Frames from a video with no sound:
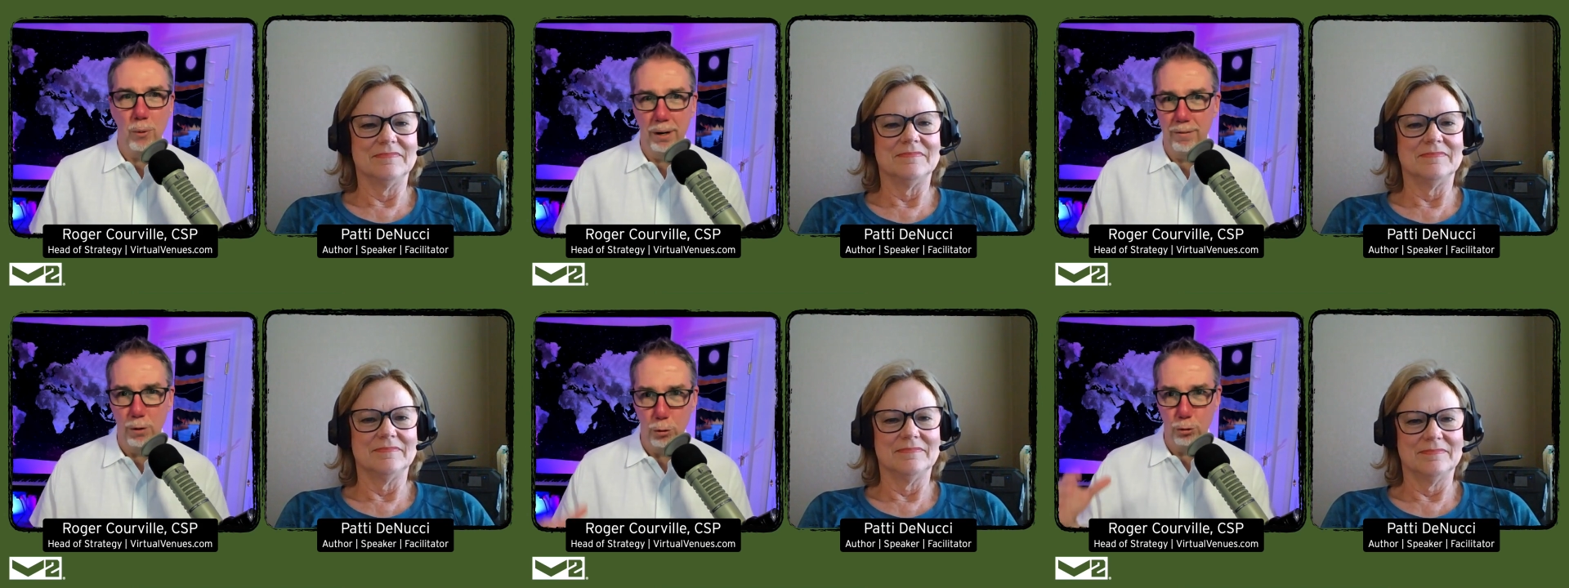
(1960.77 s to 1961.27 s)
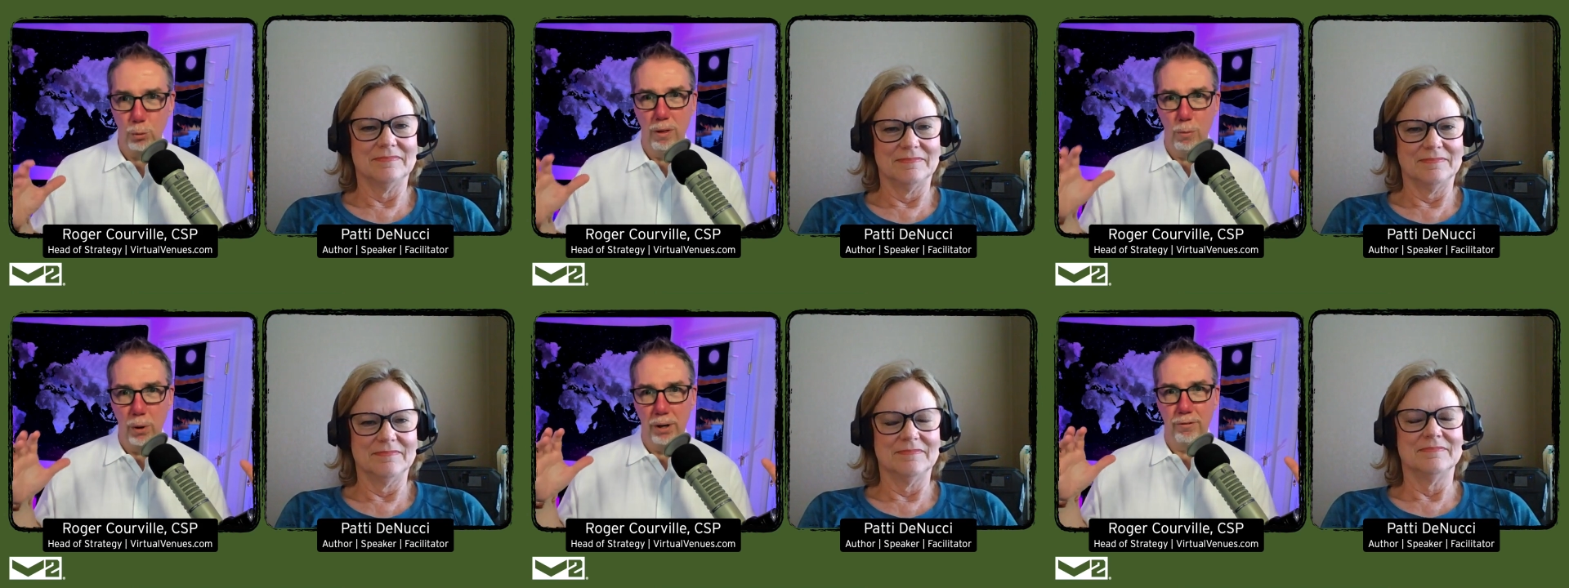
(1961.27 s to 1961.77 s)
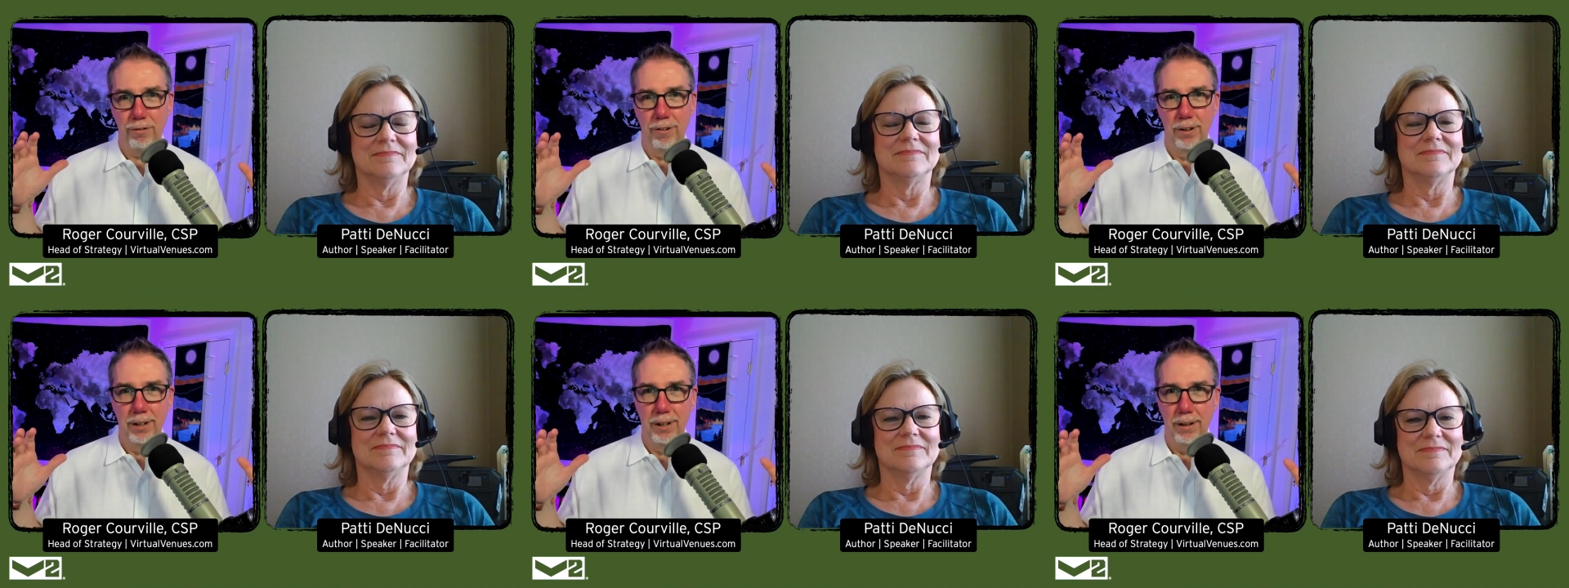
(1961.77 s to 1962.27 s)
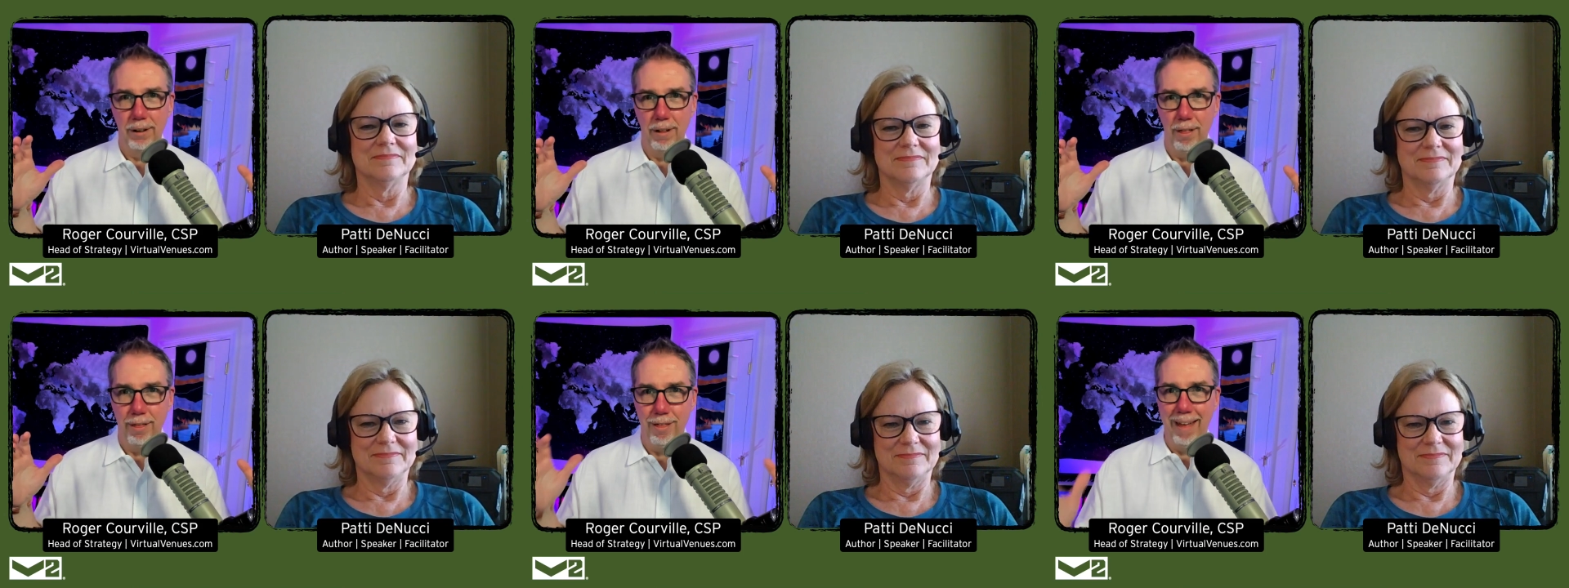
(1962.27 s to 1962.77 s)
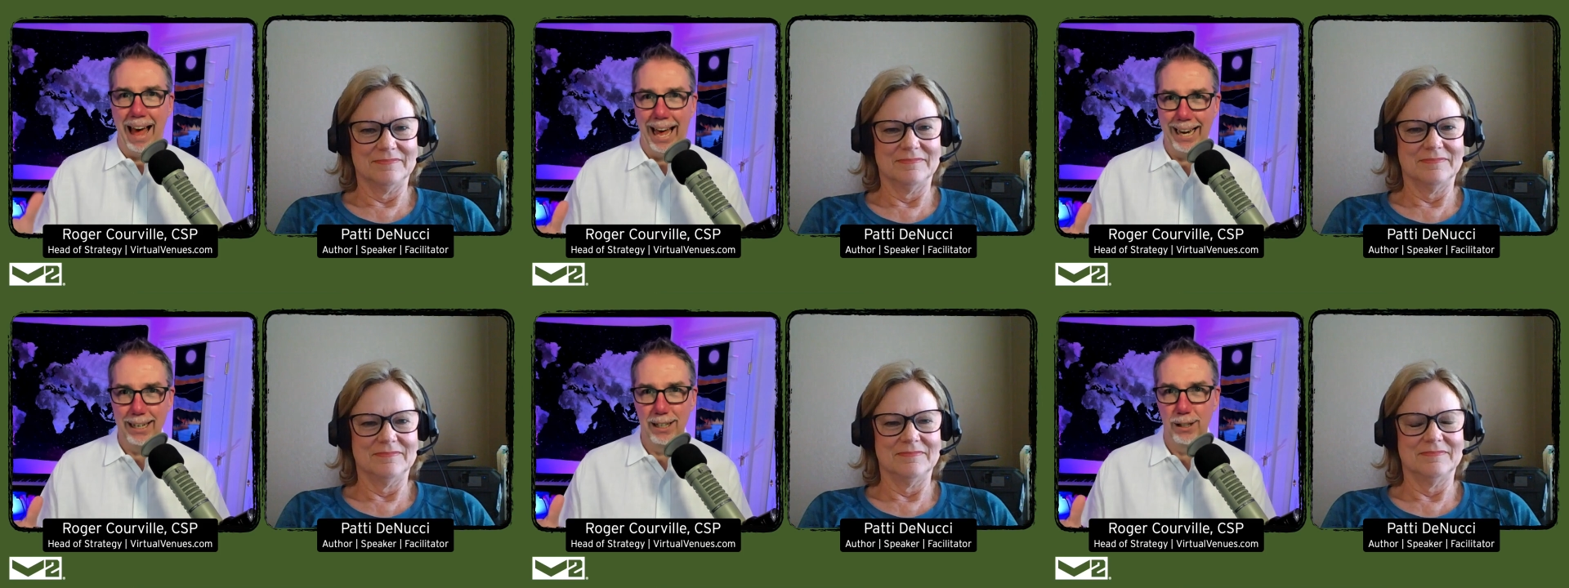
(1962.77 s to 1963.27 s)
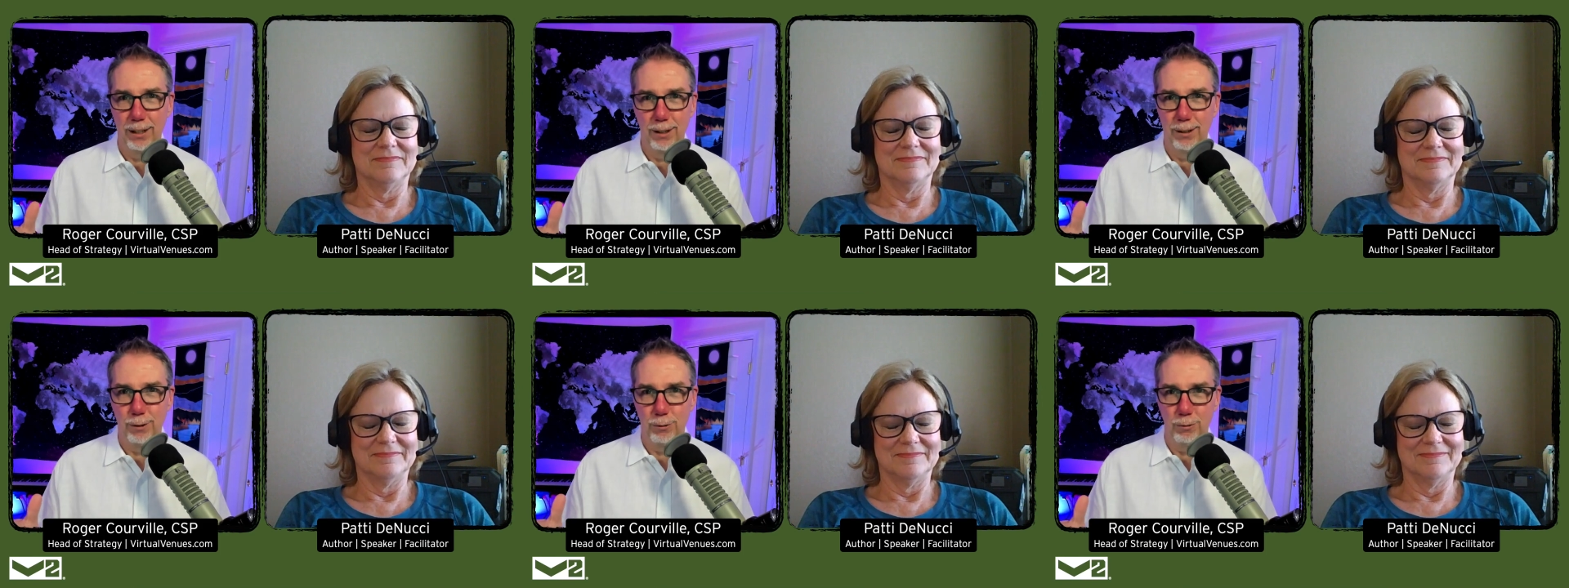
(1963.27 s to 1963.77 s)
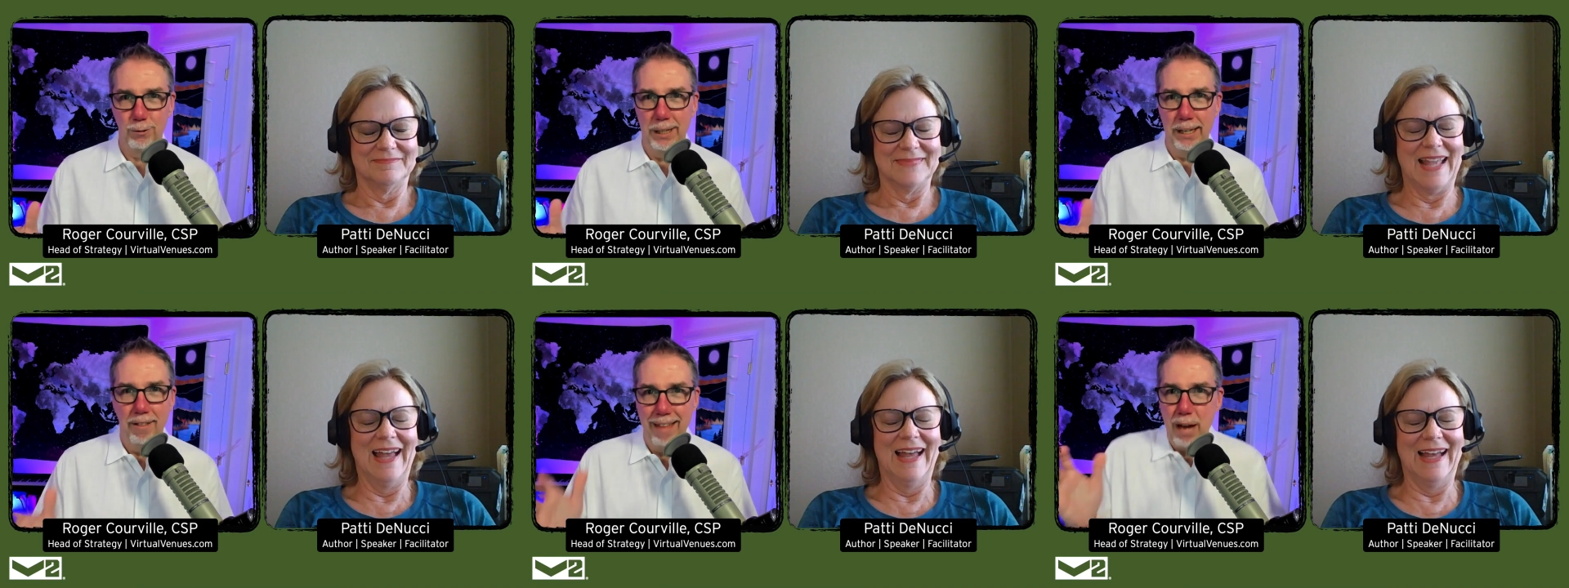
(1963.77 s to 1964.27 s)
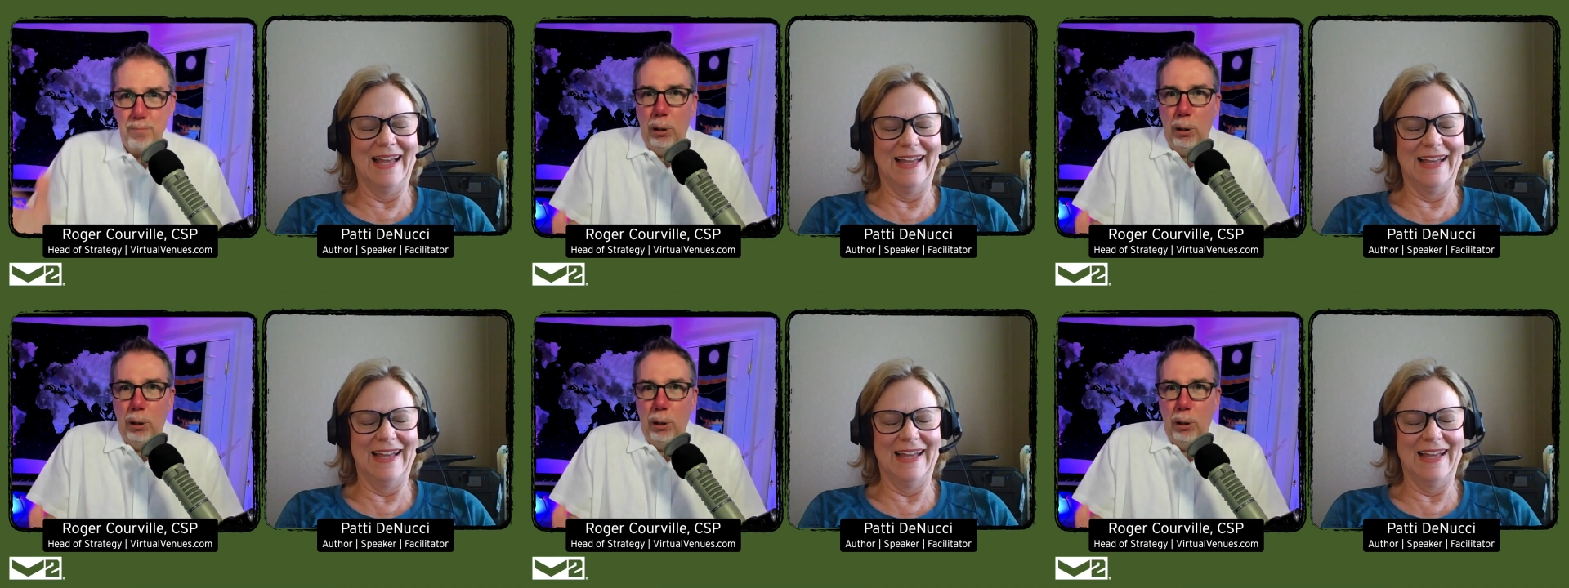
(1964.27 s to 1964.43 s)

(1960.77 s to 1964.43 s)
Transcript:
Speaker 1: one of those with one of that eh, that